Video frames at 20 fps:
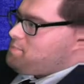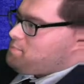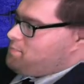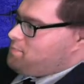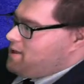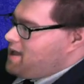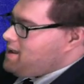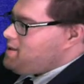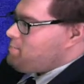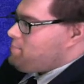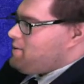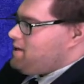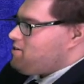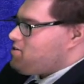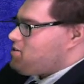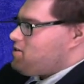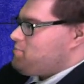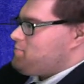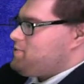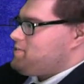penny
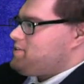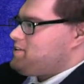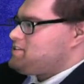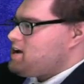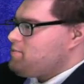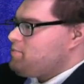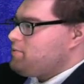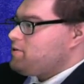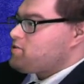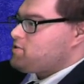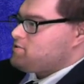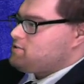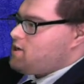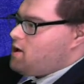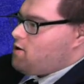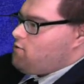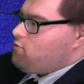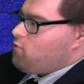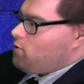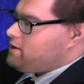pinching. The temperatures,
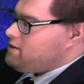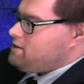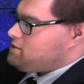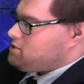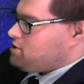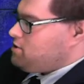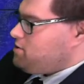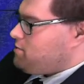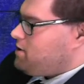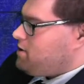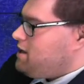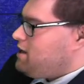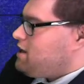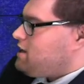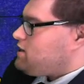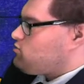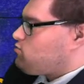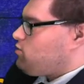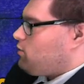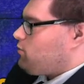though, 42
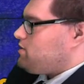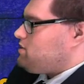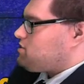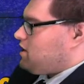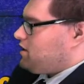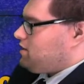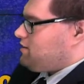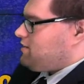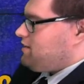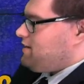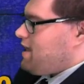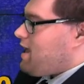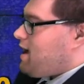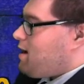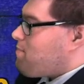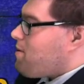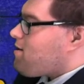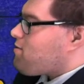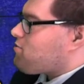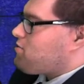is where we started the day. How
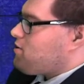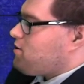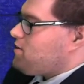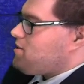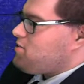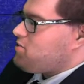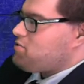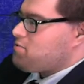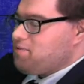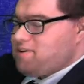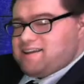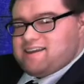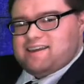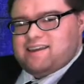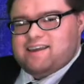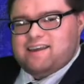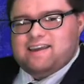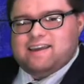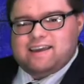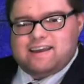about
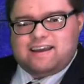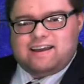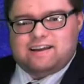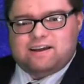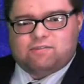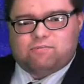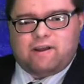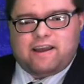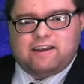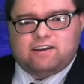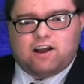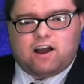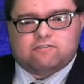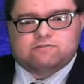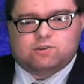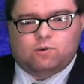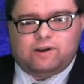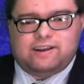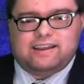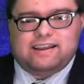33 in Randolph,
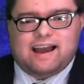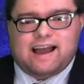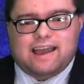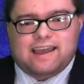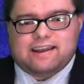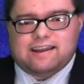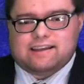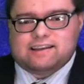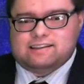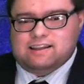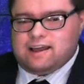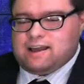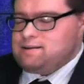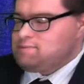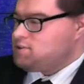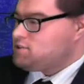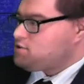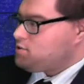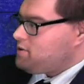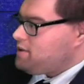29 in
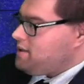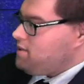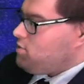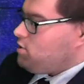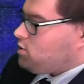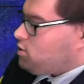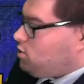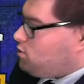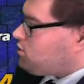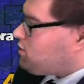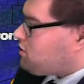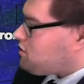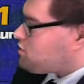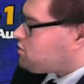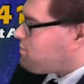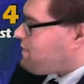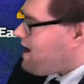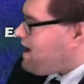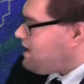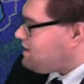Clymer? So again, the cooler
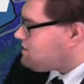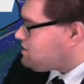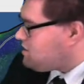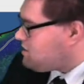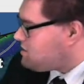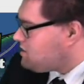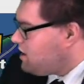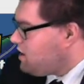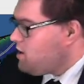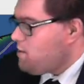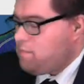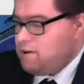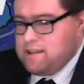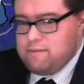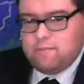spots is pretty